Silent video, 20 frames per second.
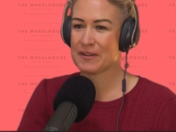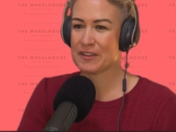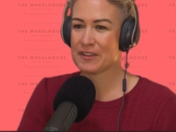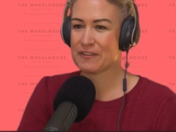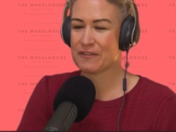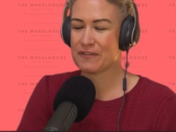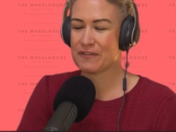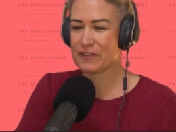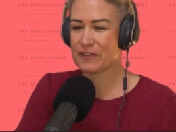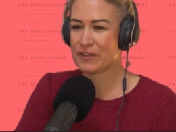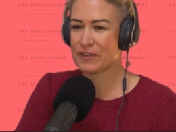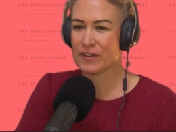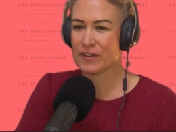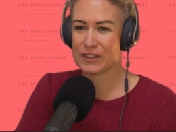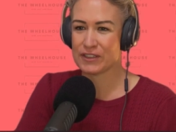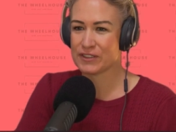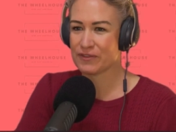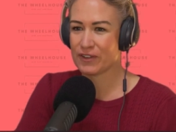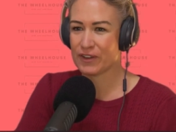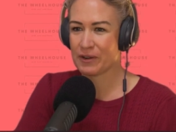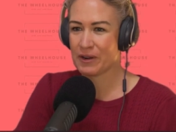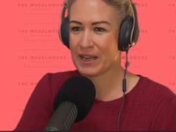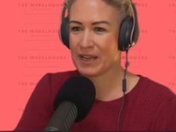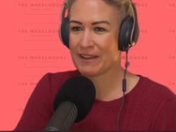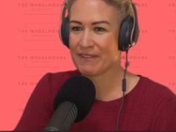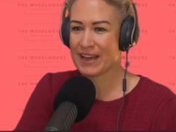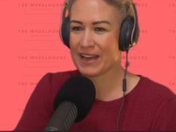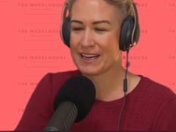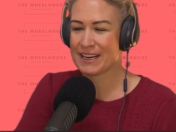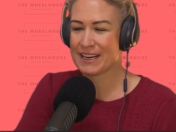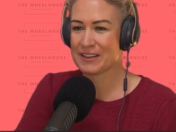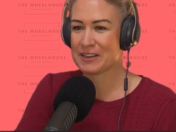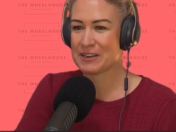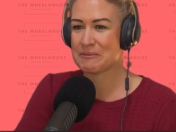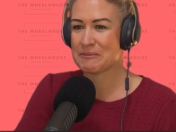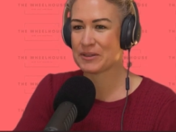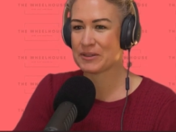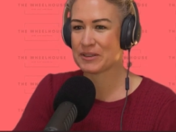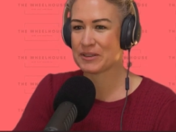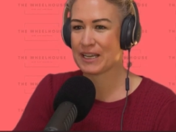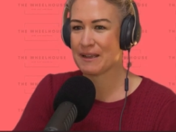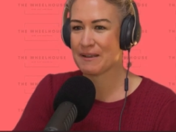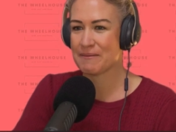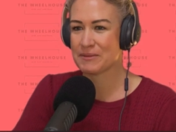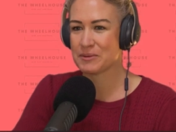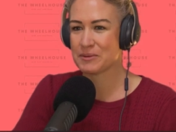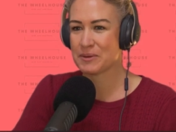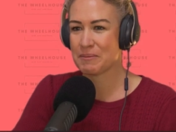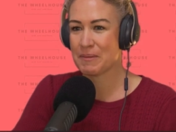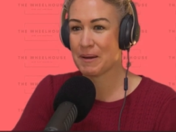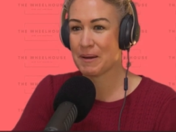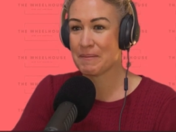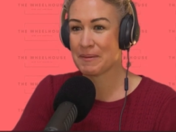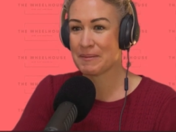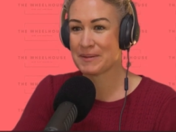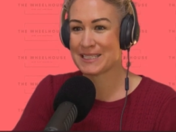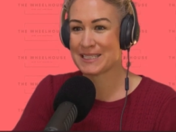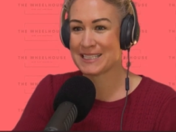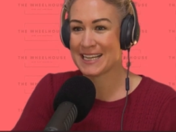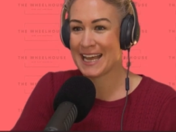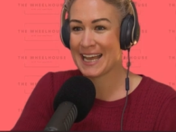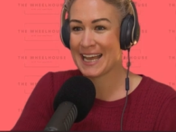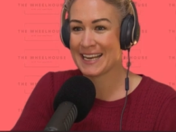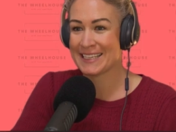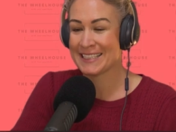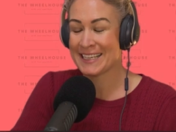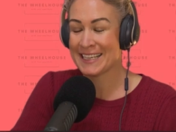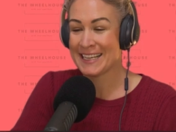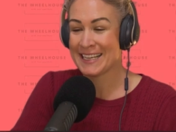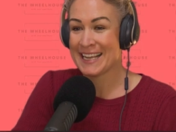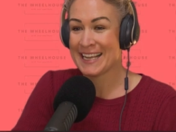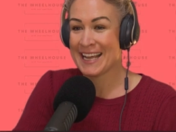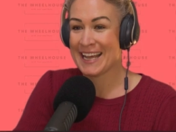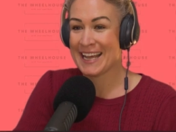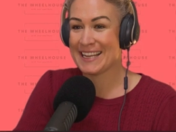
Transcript: the, the, first photo I ever had at the Commonwealth Games with my mum and dad.